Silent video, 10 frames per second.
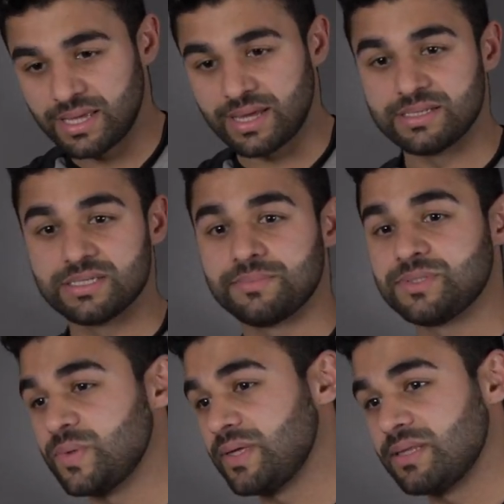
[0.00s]
end up
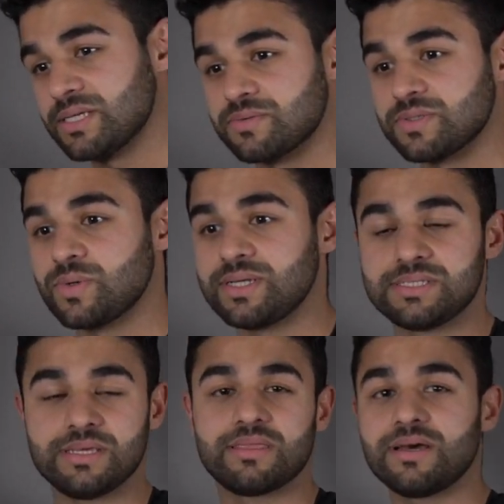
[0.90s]
doing this for
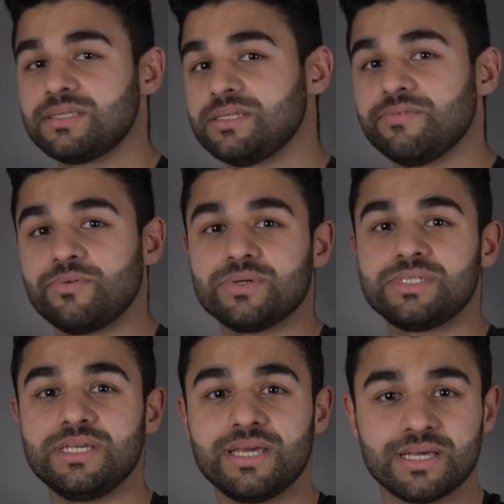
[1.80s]
20, 30,
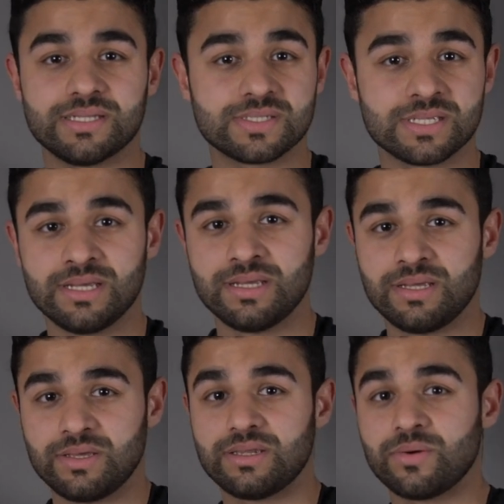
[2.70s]
40 years,
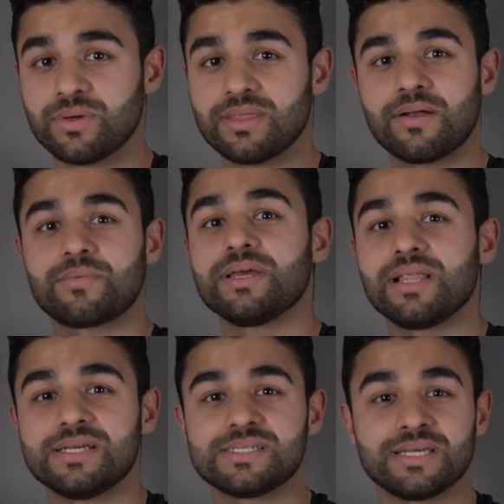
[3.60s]
you know, without
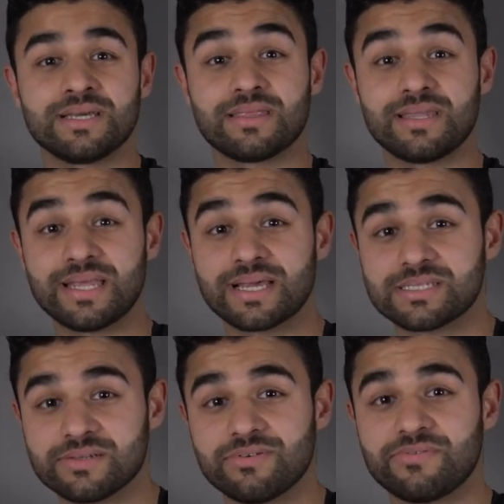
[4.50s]
realizing the
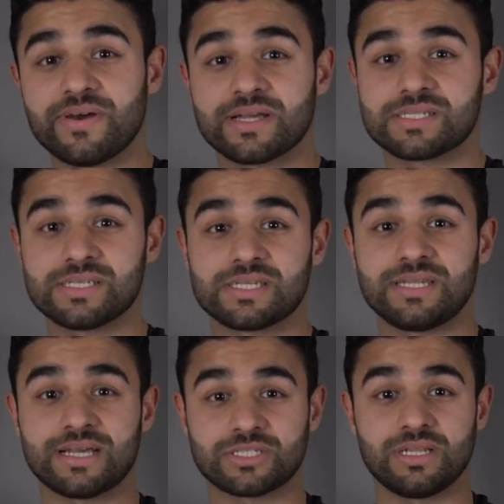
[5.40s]
negative effects this
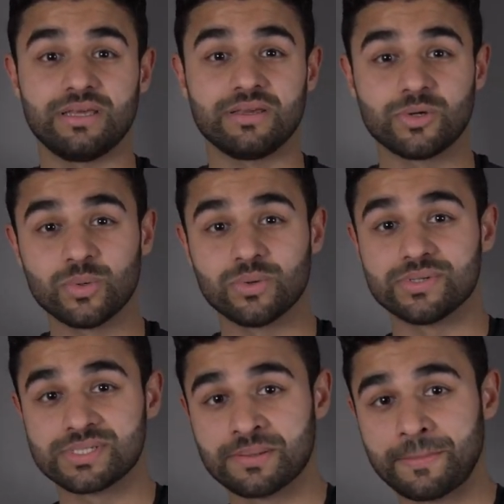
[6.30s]
can actually
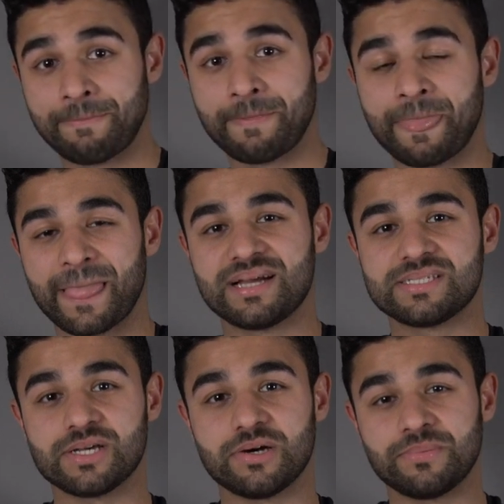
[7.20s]
cause.
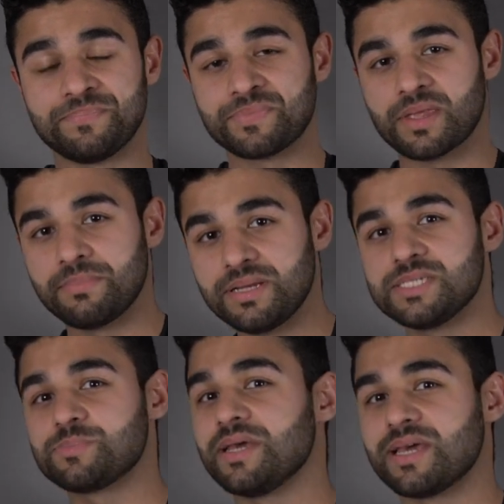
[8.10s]
So
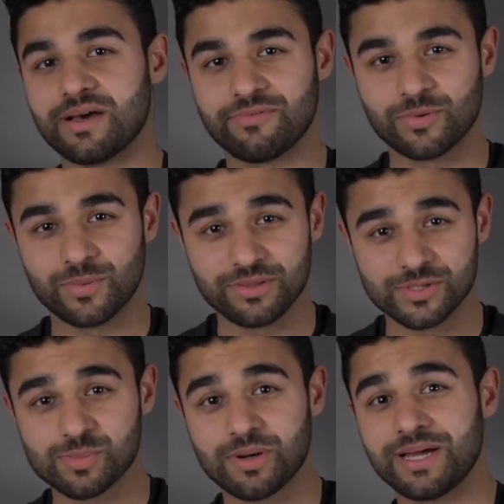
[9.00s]
please be careful with your
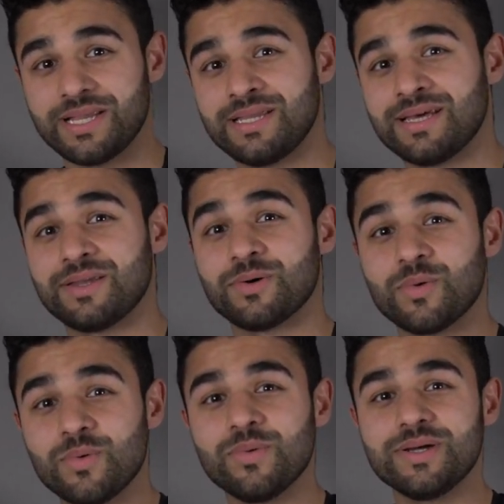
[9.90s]
spine and
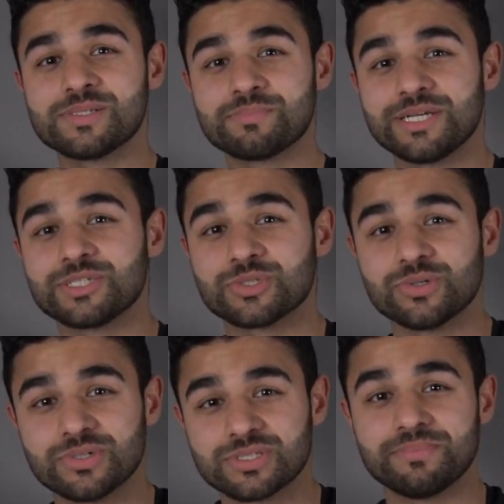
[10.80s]
always make
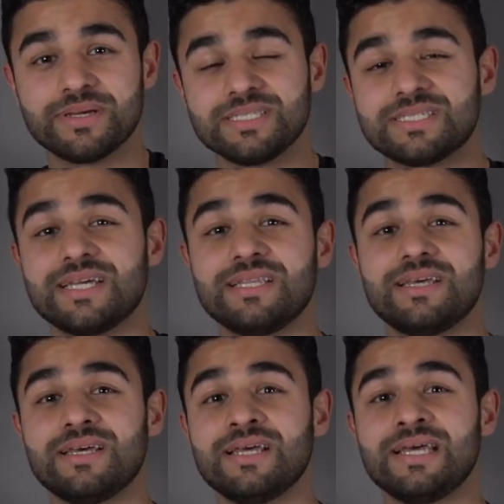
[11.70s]
sure to maintain
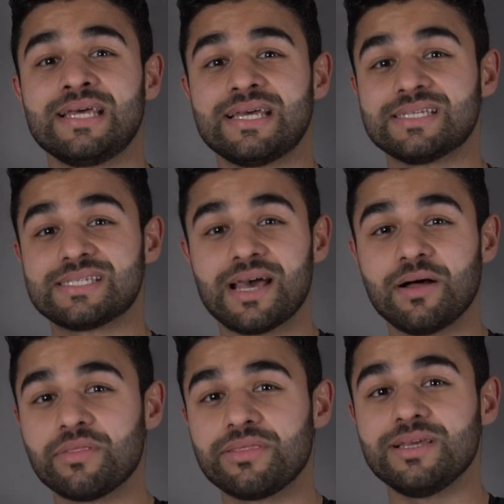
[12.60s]
it as
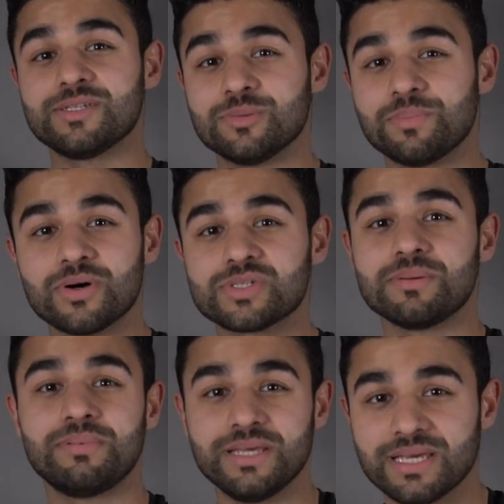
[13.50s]
healthy as you
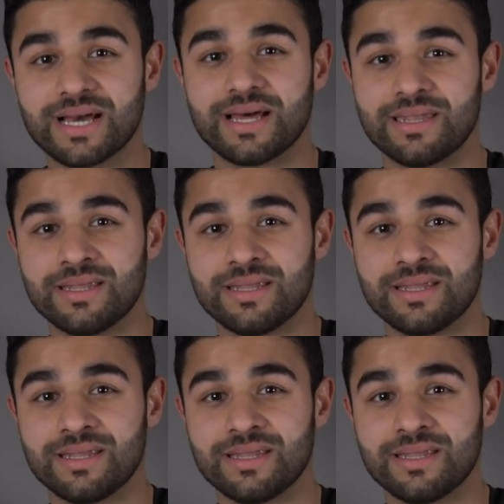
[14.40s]
possibly can.